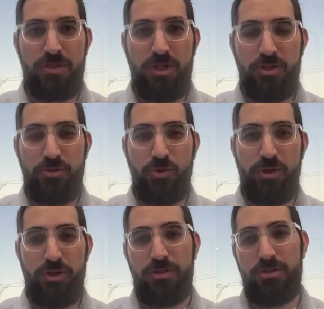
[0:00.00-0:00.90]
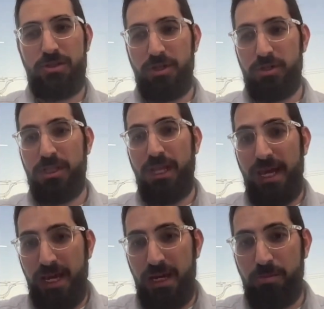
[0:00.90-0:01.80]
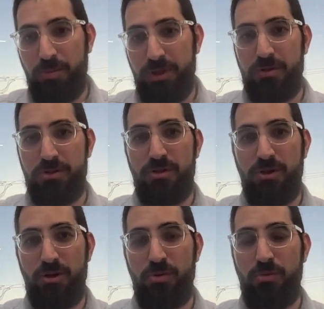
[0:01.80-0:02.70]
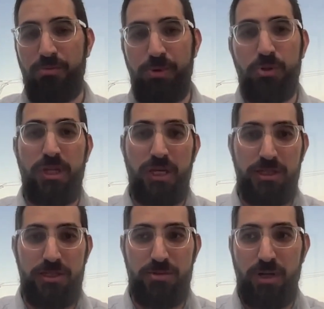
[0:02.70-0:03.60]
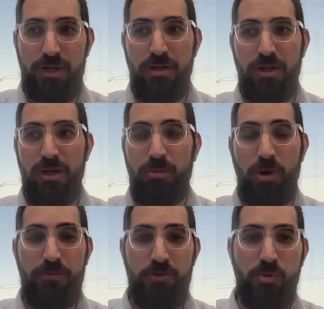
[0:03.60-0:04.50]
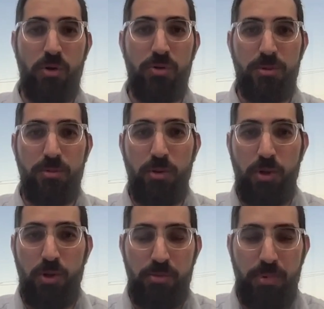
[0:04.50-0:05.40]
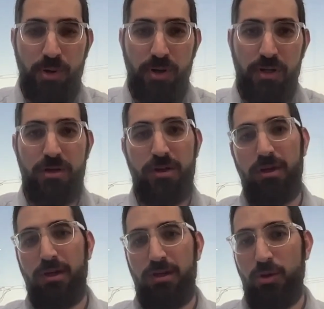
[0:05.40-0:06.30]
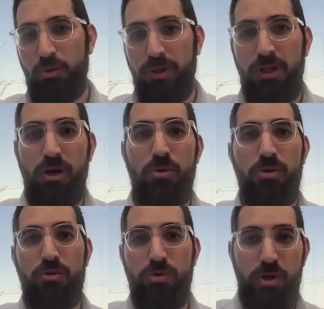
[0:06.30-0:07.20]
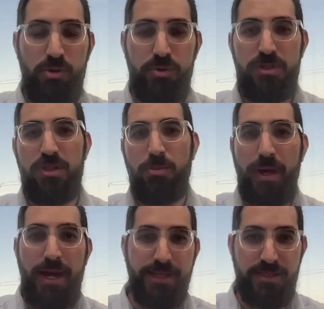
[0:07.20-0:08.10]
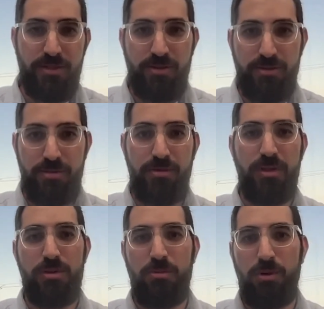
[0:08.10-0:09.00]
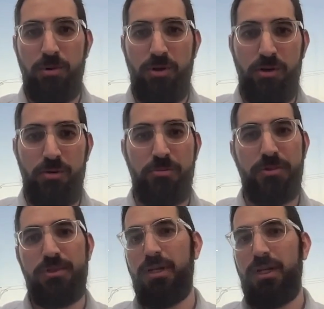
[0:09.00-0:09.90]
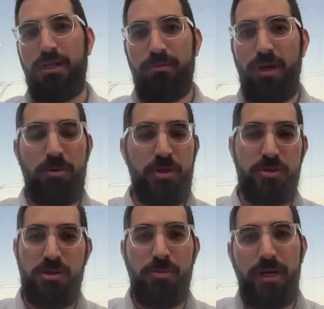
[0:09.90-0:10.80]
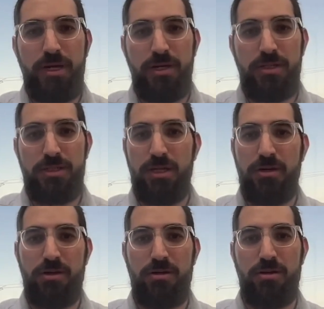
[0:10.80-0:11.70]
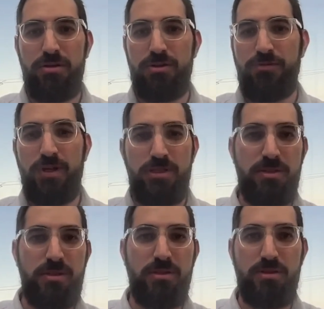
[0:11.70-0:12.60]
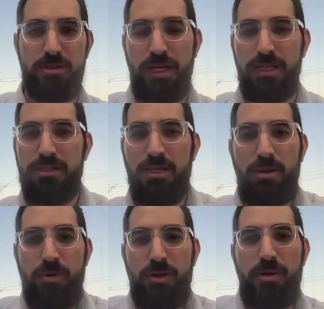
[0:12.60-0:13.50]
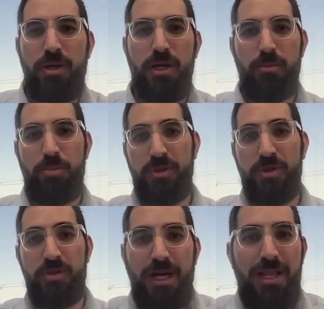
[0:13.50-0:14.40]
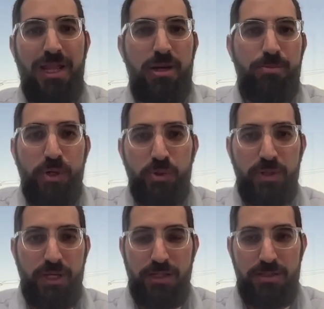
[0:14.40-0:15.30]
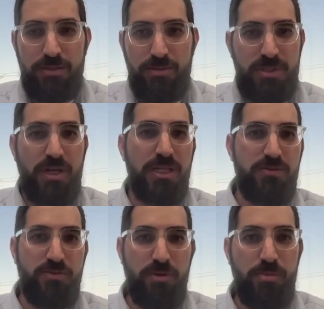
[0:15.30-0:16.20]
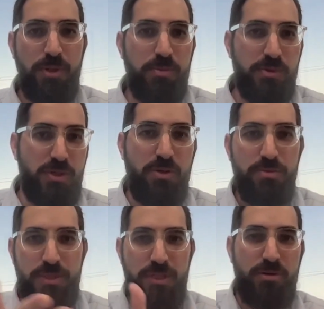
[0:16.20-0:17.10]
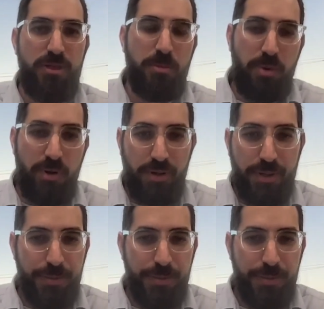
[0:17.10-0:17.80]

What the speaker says: There's land, but there's no buildings, right? If you own a mobile home park, you really own the roads, the pads that are underneath the mobile homes. Maybe there's an amenity center, there's fencing, there's landscaping, but there's not a lot of buildings besides for the people's homes that are in the park.